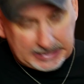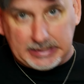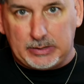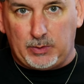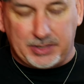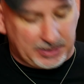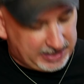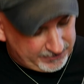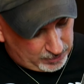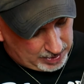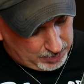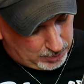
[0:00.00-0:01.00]
what the
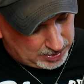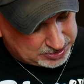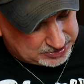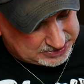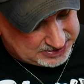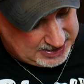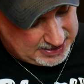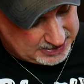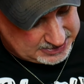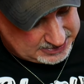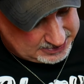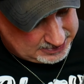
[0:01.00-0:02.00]
giveaway is
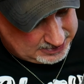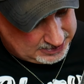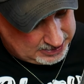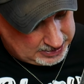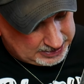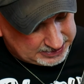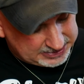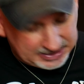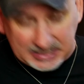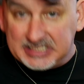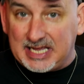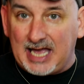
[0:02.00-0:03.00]
this is in
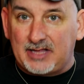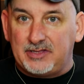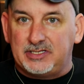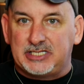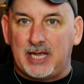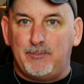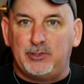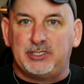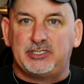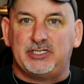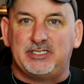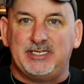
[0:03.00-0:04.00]
exactly the same
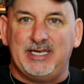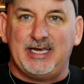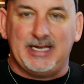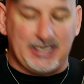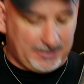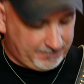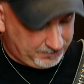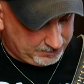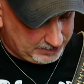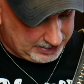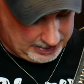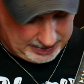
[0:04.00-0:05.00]
position today
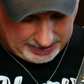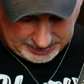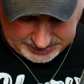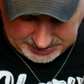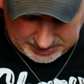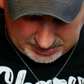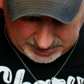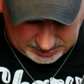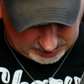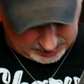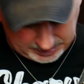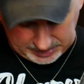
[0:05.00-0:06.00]
as
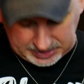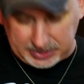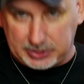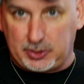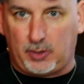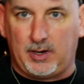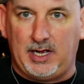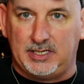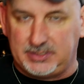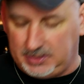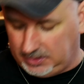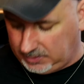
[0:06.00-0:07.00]
this guitar
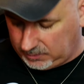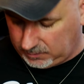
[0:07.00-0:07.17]
has the